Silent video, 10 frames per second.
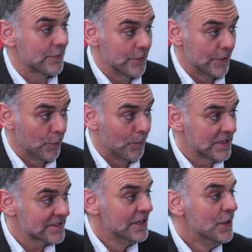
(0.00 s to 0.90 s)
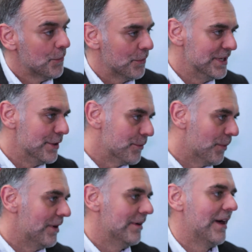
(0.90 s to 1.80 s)
through the numbers. We knew
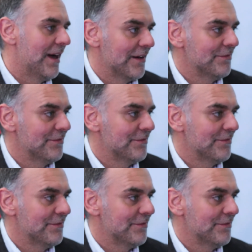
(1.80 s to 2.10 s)
what our